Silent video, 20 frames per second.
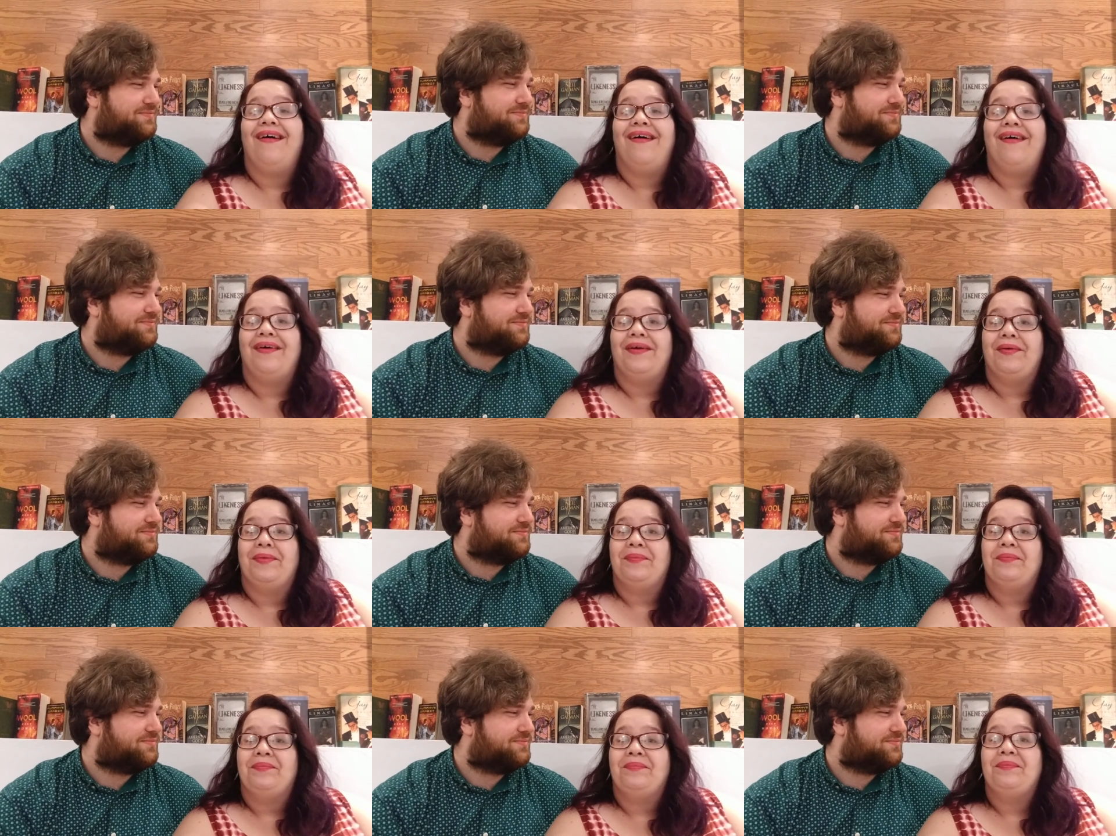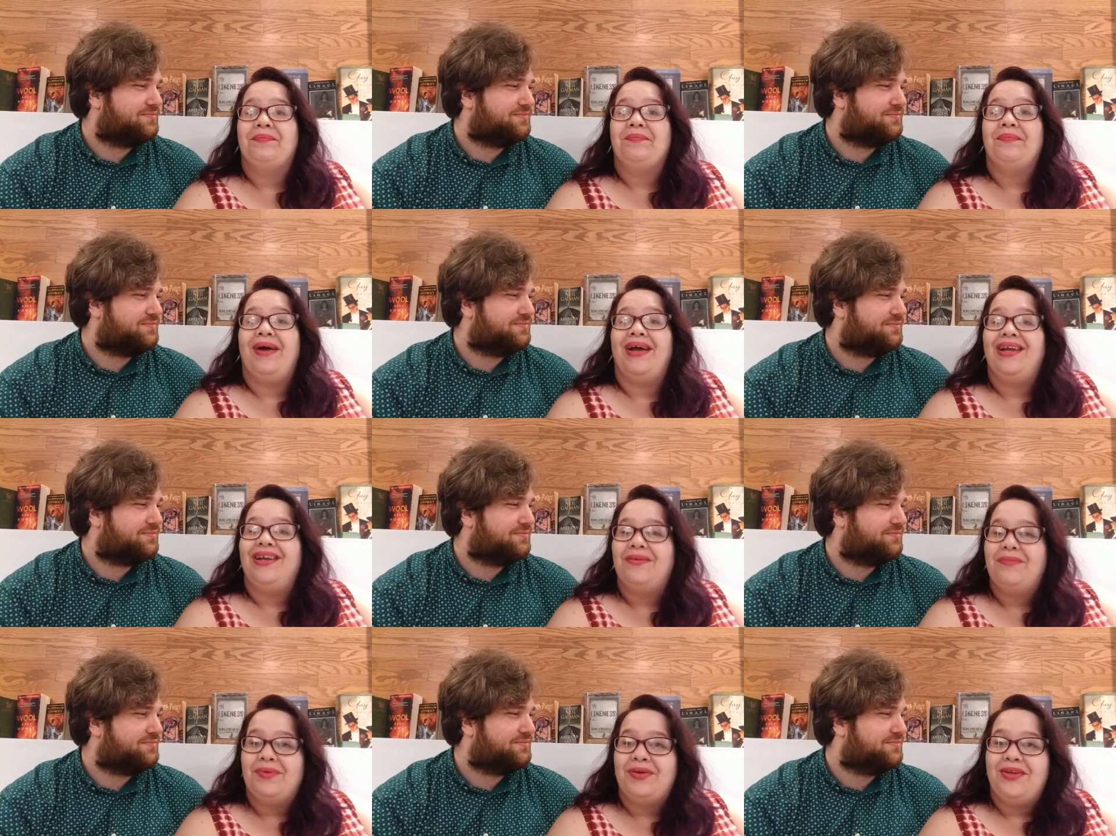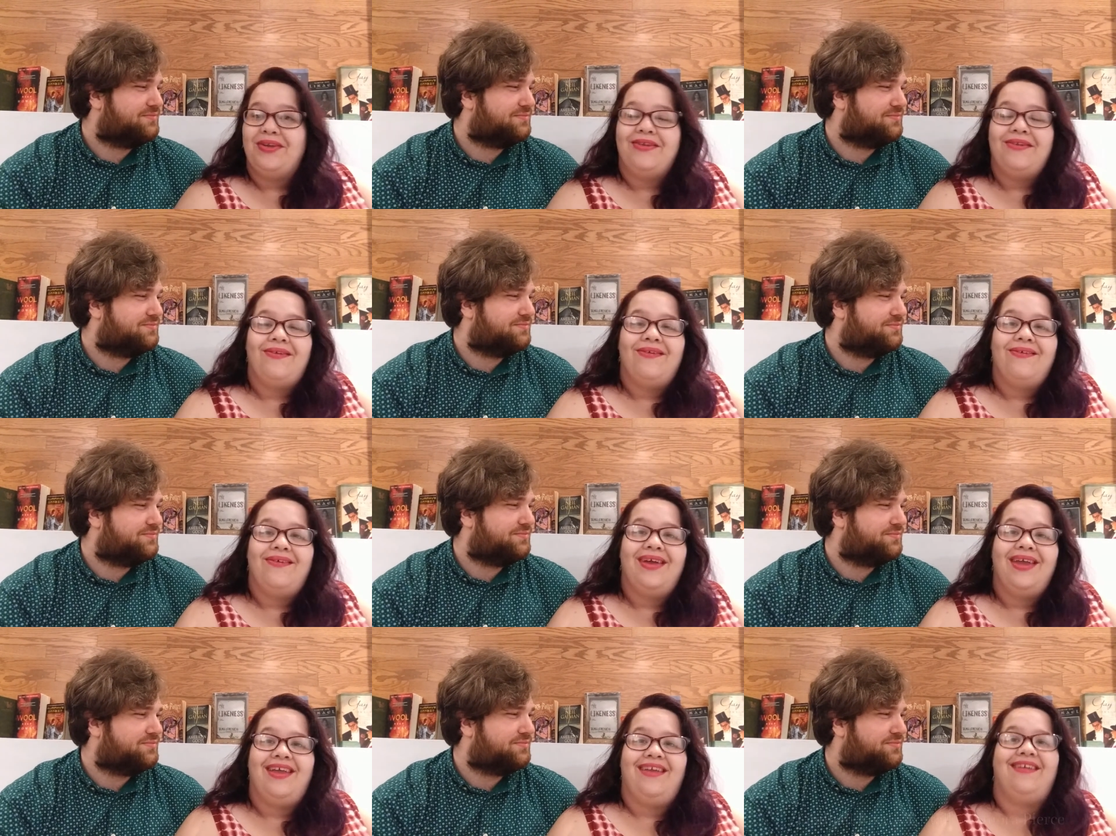Speaker 1: um, my number
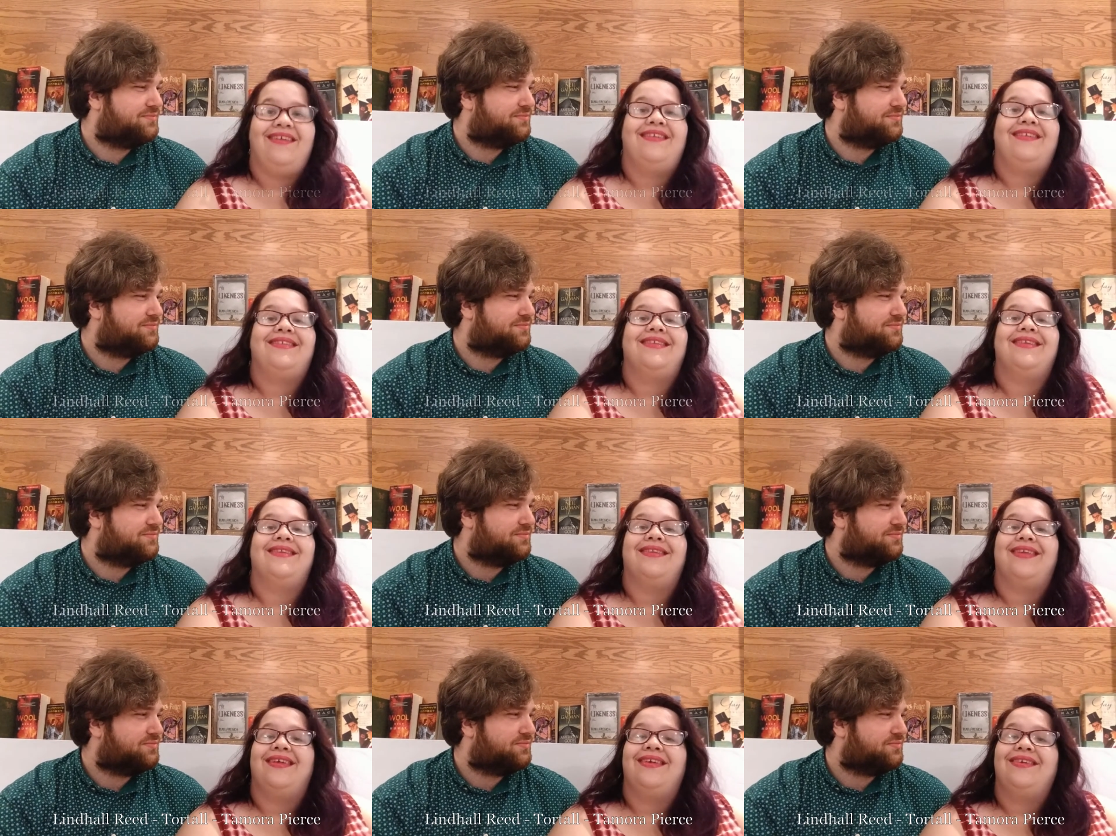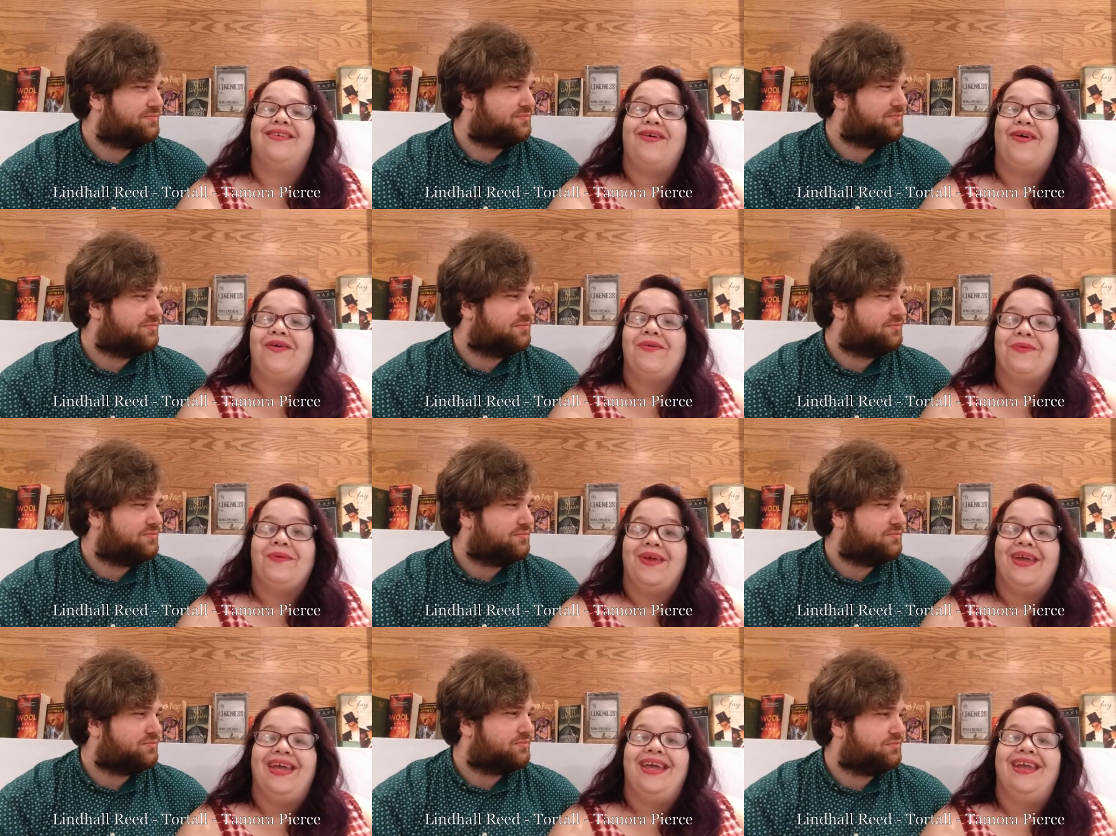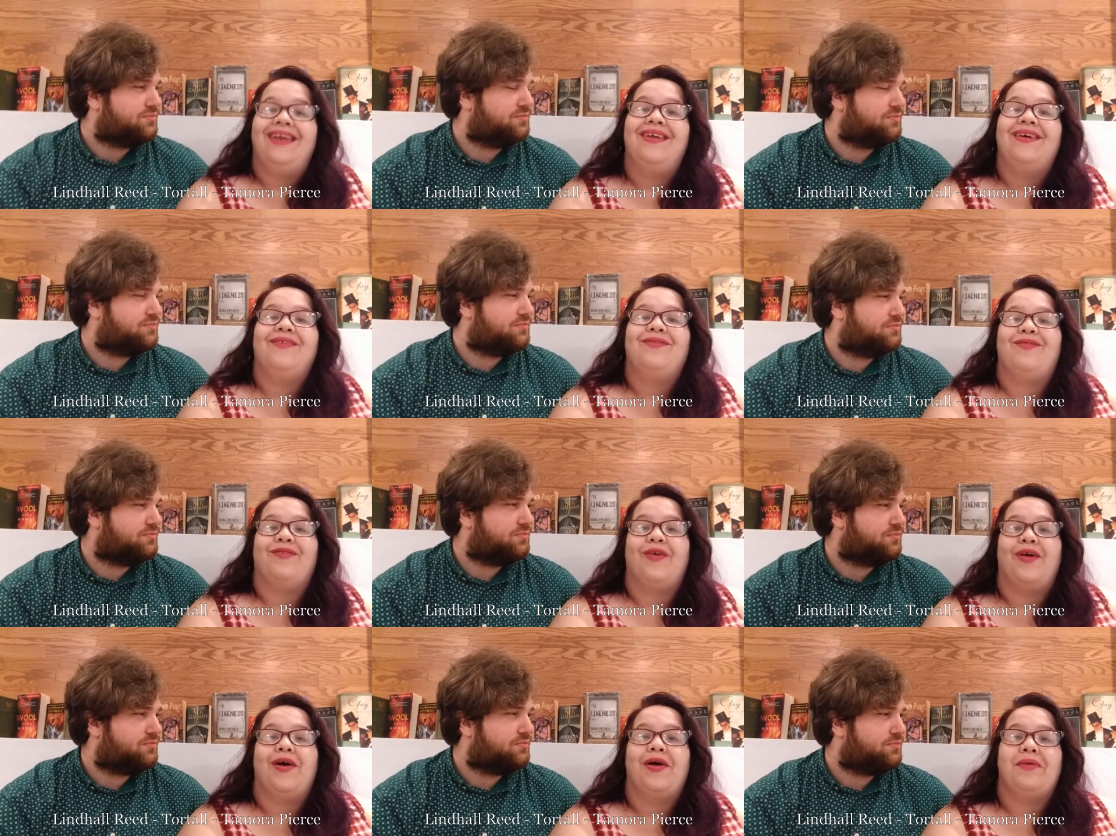two is Lindhall Reed
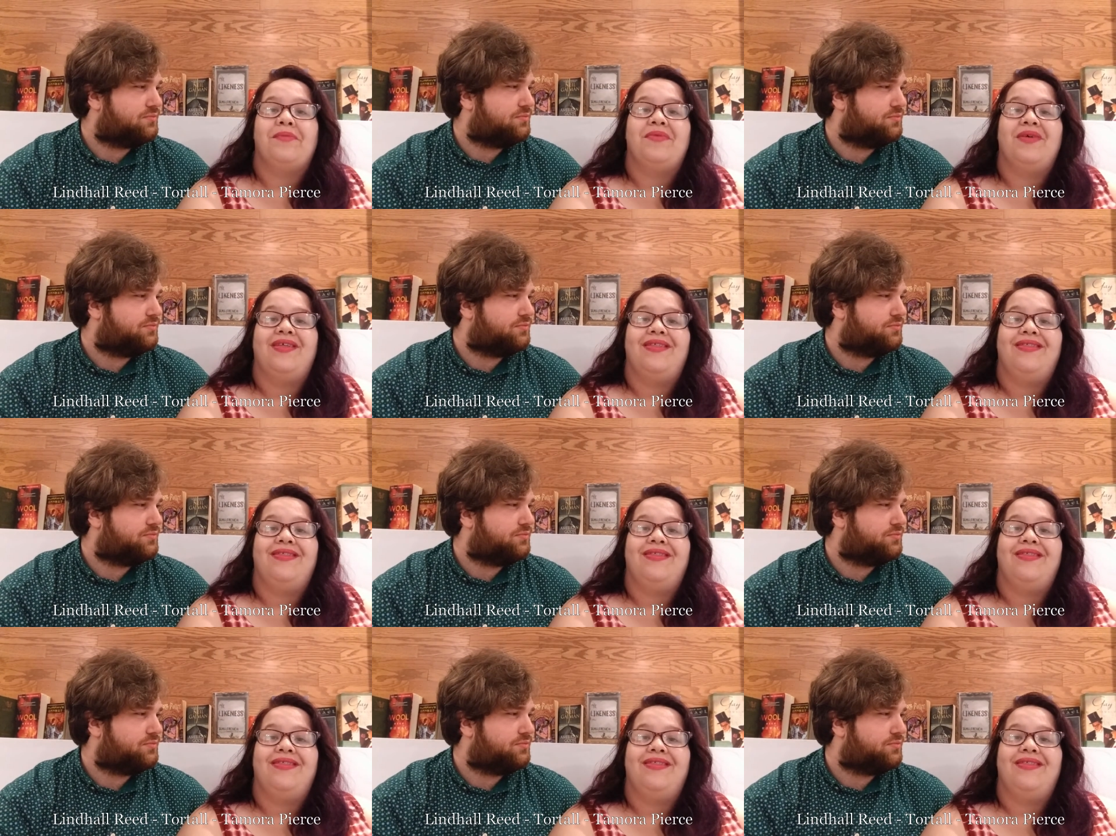from